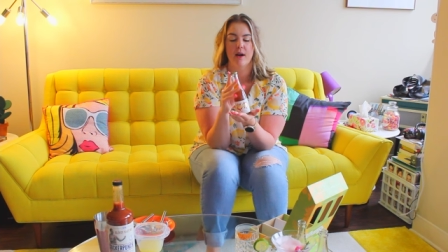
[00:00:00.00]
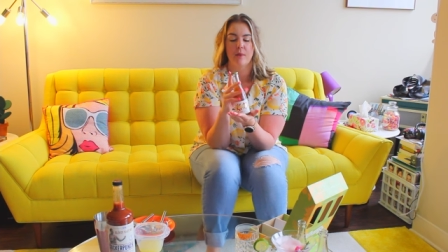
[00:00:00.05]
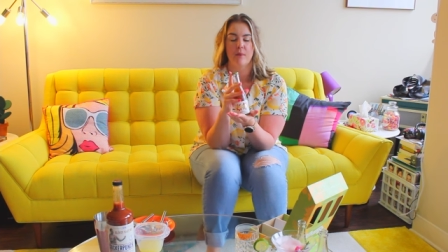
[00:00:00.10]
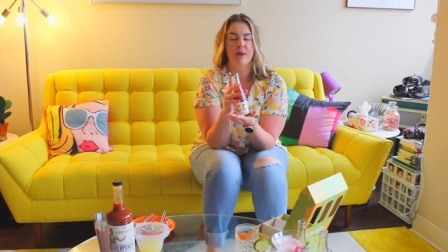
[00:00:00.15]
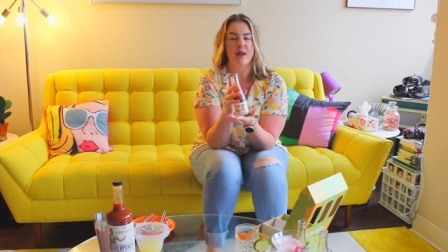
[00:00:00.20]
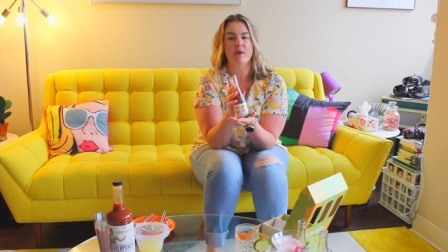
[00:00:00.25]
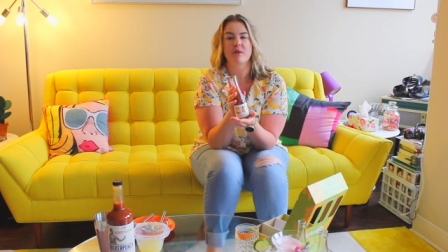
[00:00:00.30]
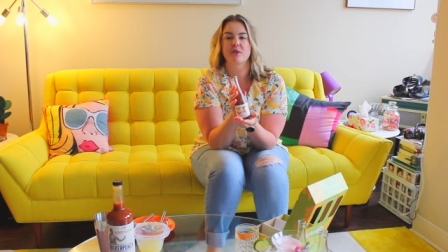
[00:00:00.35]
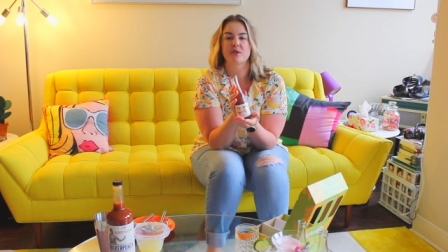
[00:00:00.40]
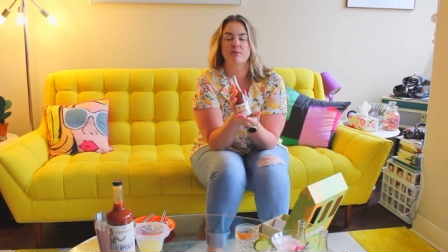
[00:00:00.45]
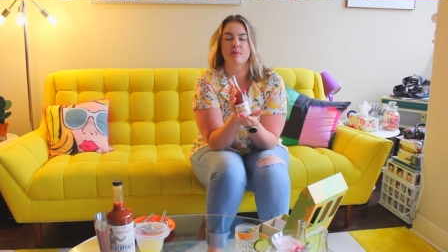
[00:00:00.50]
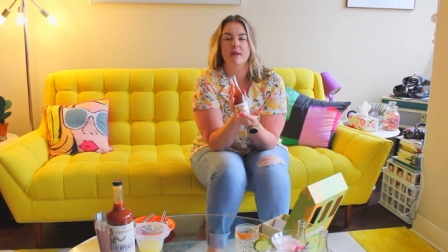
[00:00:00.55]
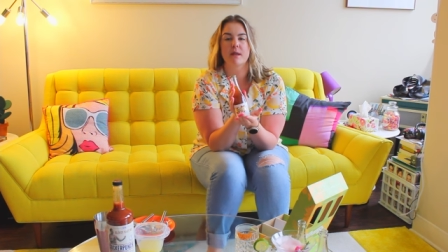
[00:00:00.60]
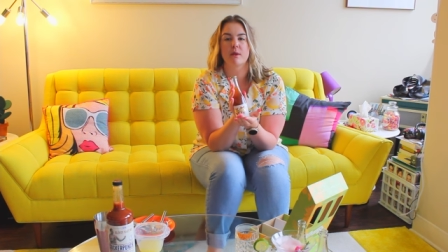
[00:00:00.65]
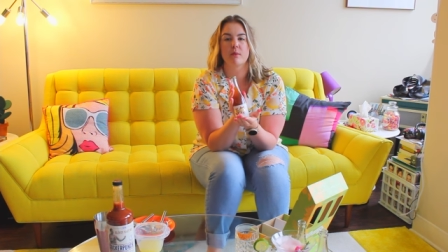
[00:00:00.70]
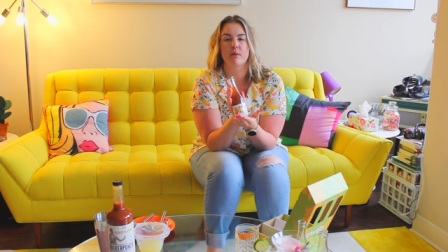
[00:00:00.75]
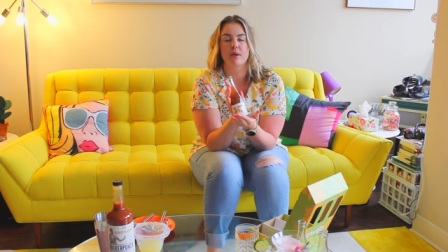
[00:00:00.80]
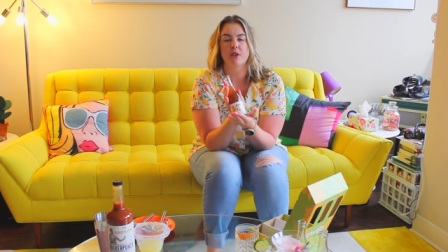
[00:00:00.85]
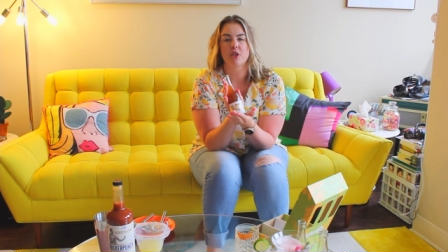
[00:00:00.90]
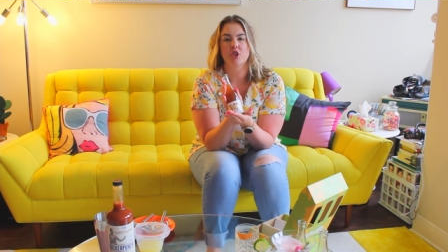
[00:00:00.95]
When I was
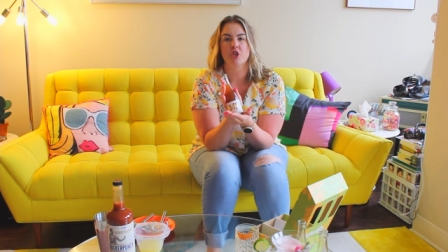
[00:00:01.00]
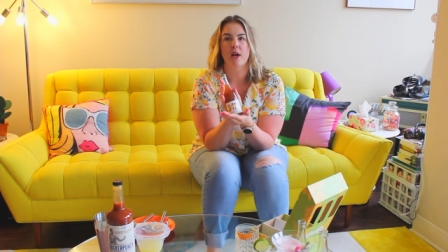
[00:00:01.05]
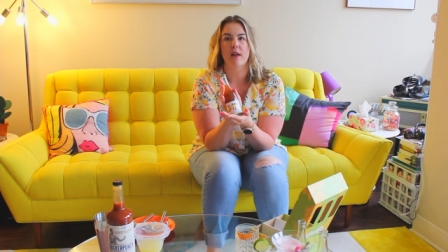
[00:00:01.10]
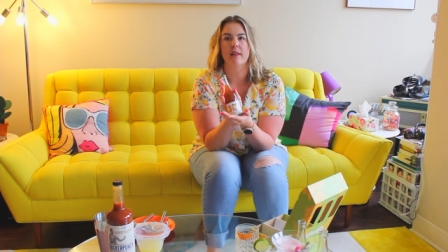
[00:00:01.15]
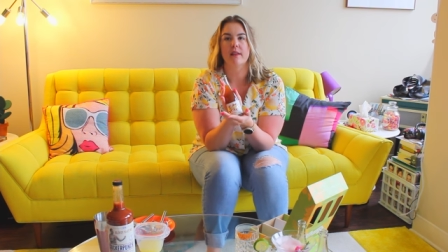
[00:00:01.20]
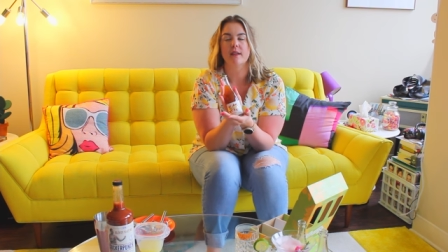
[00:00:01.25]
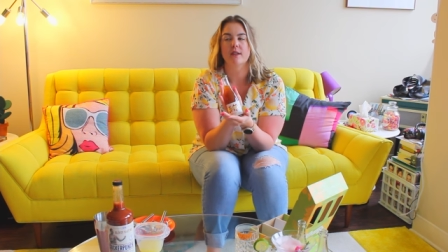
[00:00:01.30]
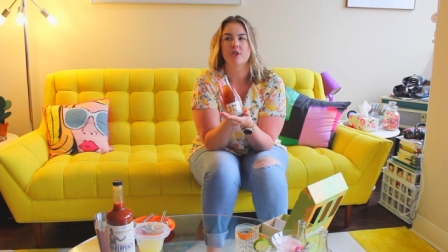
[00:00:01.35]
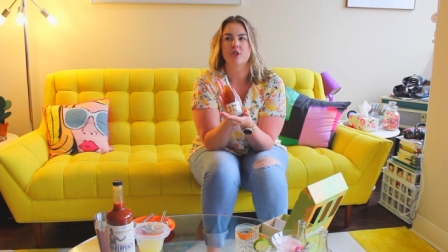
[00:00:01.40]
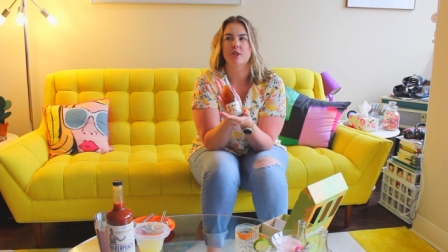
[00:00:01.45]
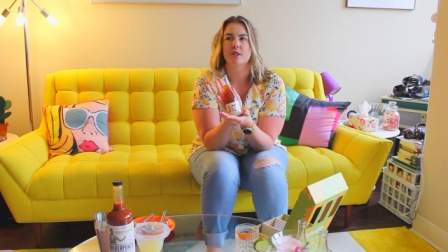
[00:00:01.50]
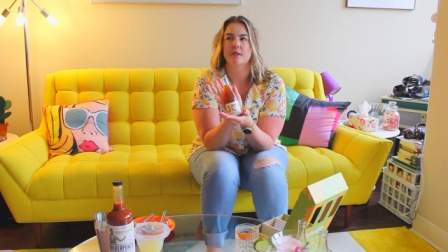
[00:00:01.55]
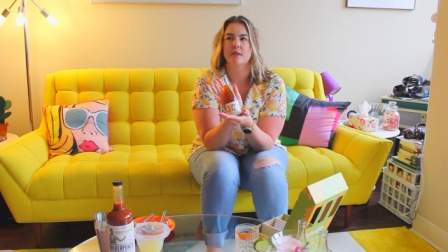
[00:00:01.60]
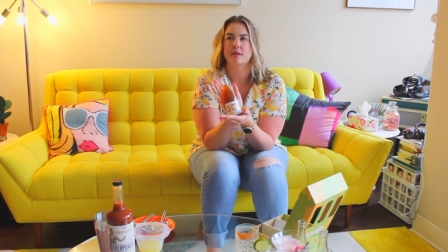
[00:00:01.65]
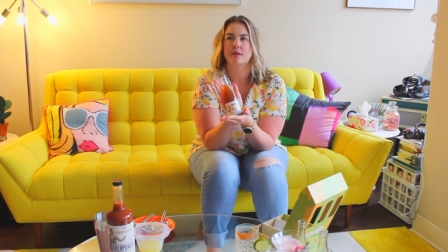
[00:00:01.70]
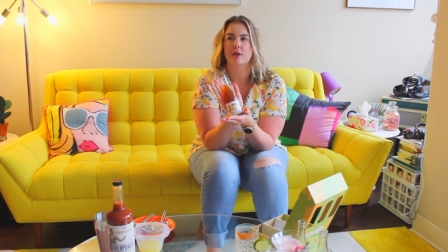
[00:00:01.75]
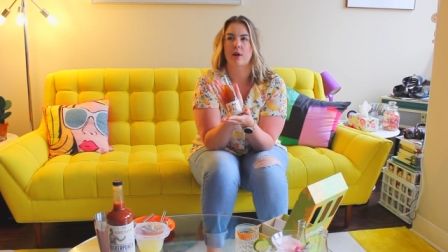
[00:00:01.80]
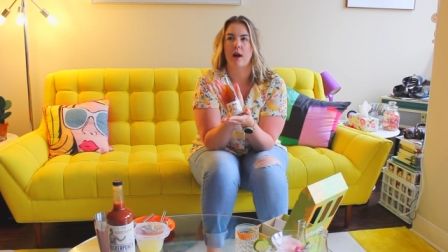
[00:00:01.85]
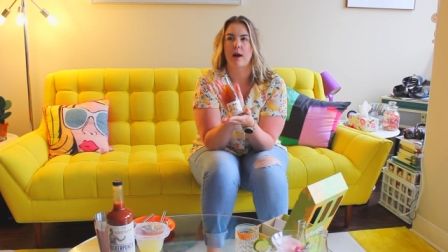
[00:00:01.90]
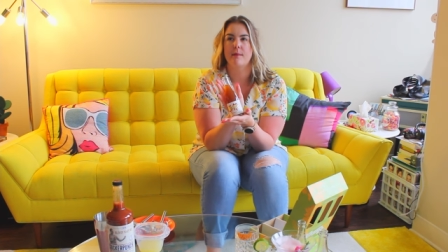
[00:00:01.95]
speaking with Shelley, she
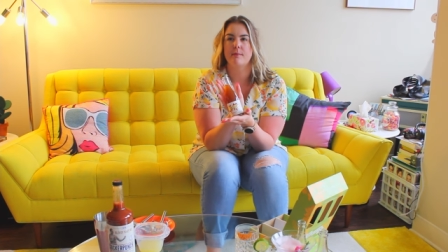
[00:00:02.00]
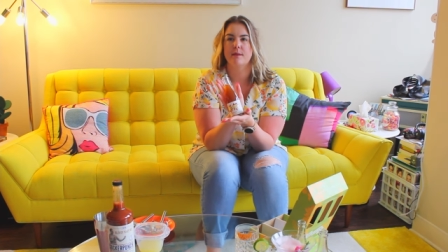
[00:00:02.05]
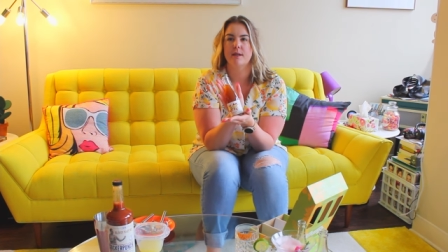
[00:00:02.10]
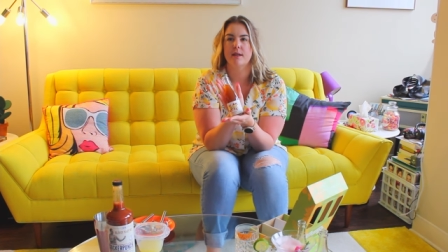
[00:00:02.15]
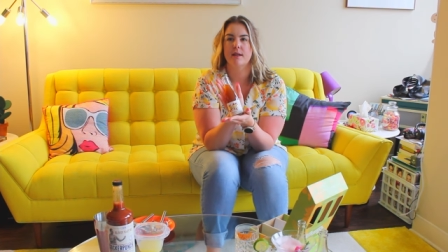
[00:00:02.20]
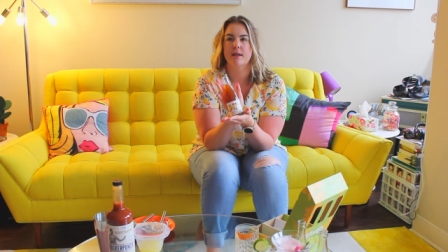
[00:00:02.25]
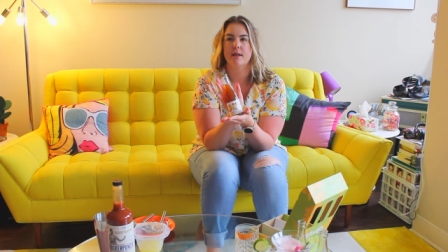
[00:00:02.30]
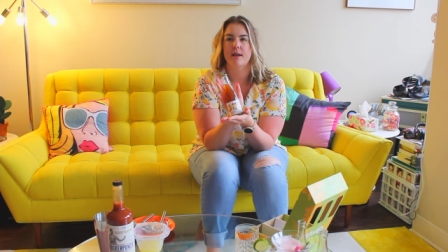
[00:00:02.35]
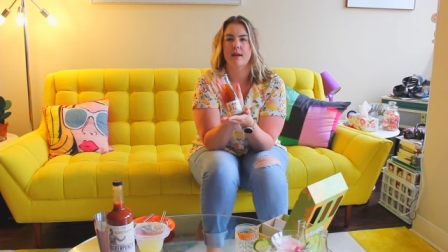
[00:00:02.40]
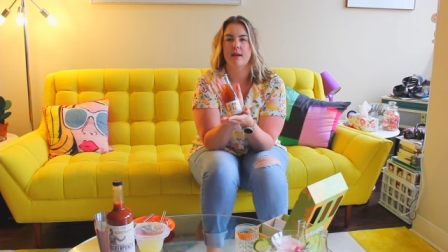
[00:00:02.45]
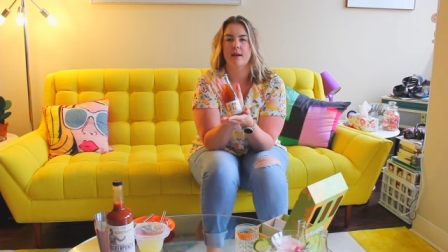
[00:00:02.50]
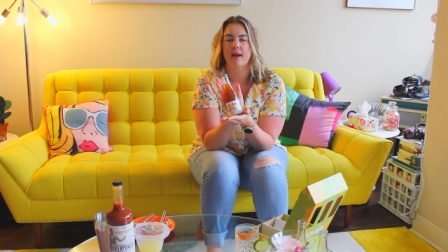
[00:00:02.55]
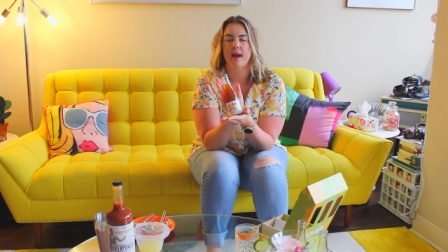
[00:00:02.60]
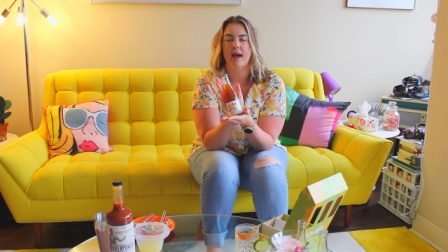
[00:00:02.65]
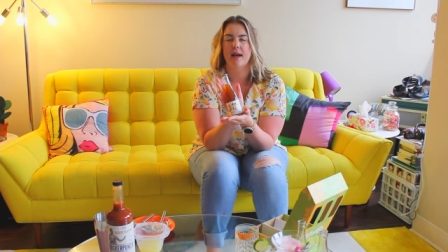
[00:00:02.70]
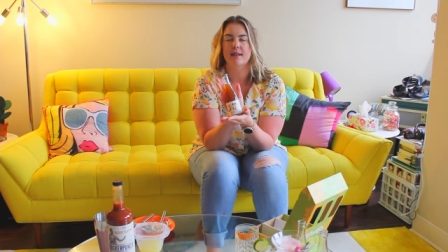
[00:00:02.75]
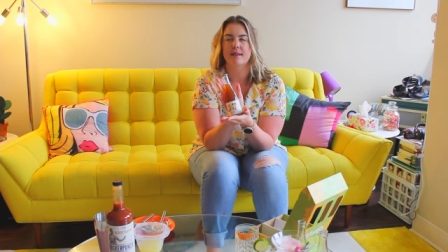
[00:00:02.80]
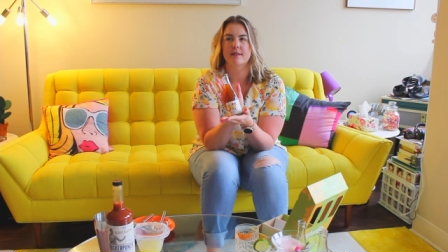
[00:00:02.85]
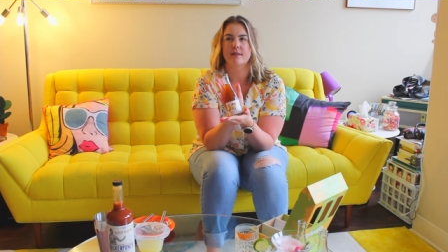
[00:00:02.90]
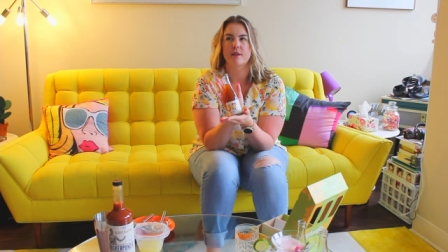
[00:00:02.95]
described it
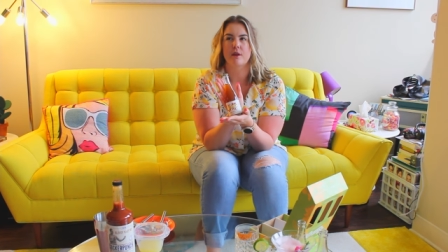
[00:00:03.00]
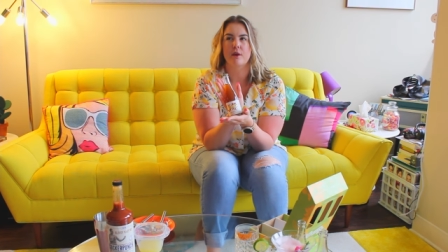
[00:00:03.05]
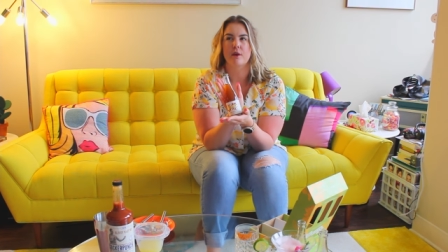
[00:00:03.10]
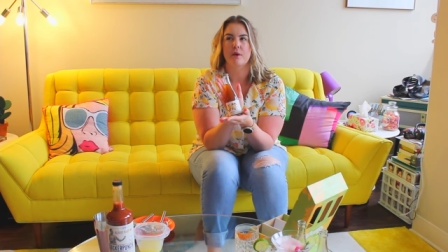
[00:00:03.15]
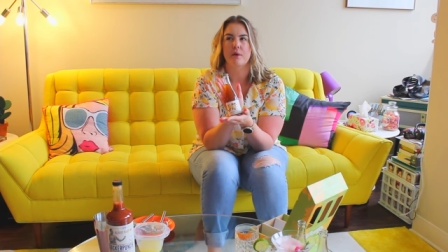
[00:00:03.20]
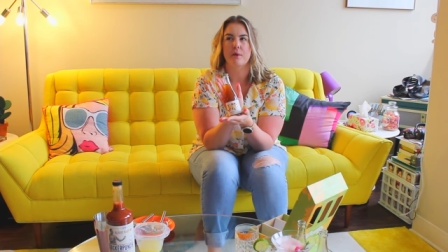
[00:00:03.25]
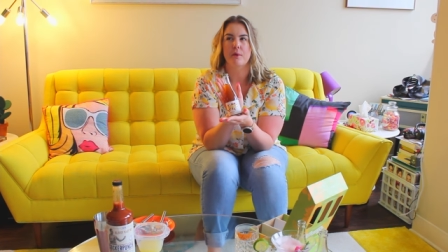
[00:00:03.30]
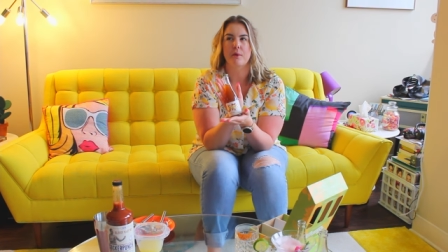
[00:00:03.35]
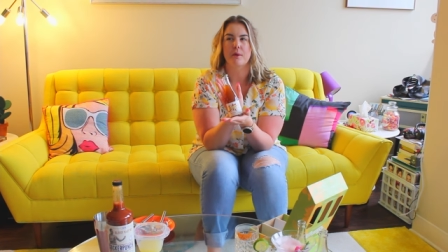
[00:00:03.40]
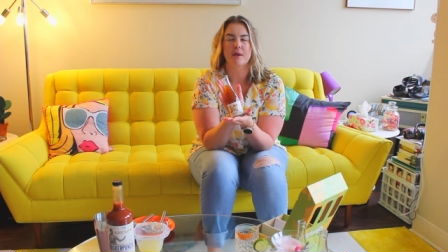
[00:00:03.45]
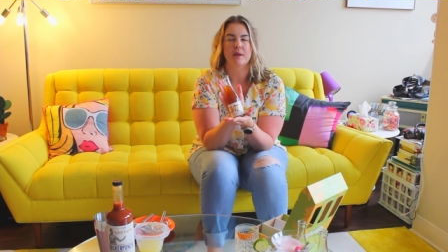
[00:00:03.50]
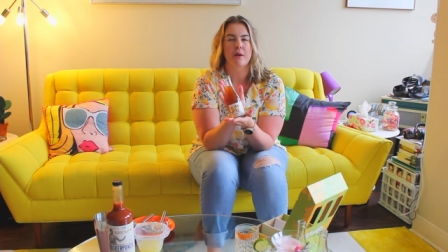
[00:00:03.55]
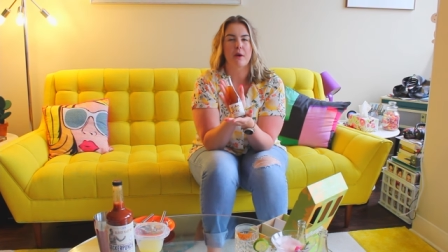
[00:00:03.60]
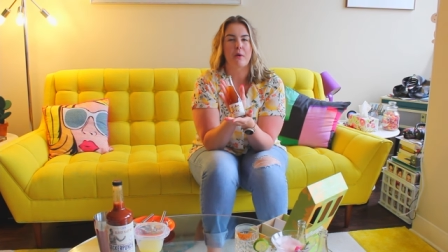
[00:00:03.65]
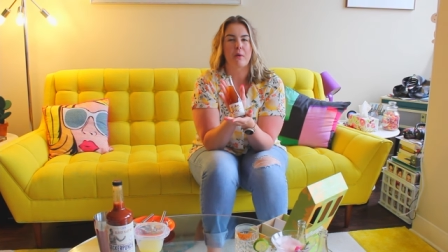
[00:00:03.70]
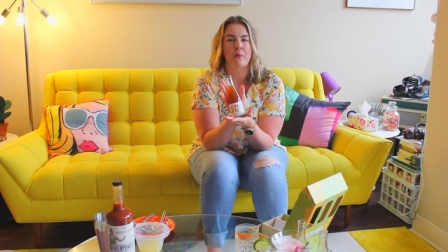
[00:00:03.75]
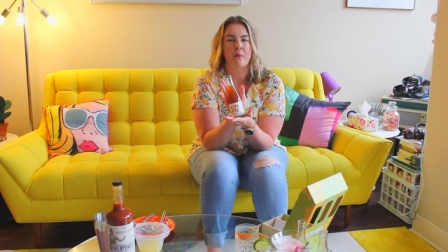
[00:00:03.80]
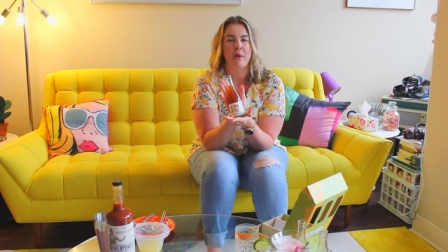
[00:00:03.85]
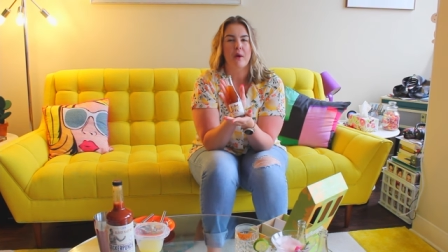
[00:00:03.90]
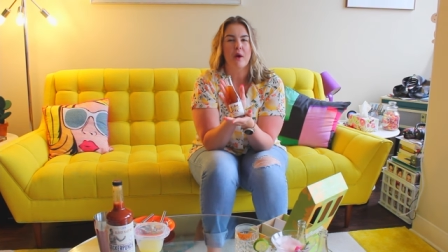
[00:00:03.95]
as though, you
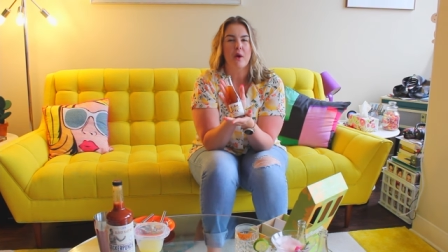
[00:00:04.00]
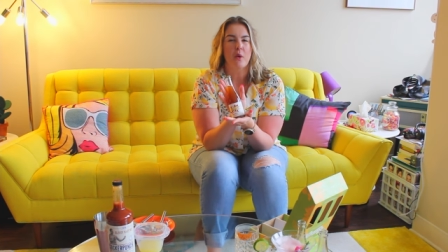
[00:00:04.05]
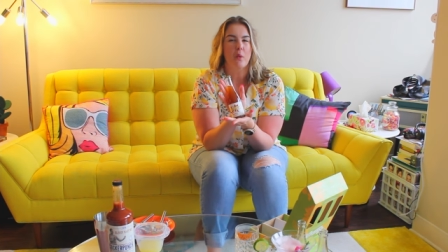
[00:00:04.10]
know,